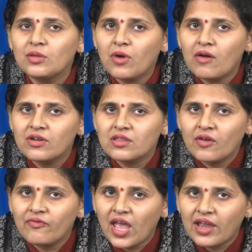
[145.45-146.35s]
powers
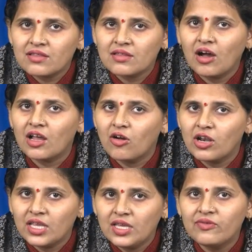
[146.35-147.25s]
of x are
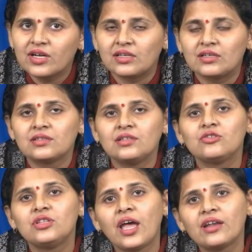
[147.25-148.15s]
all even,
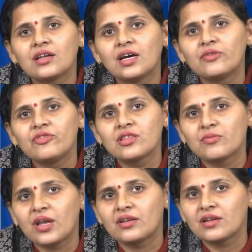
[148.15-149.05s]
so then curve is
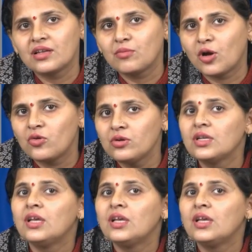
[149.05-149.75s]
symmetrical about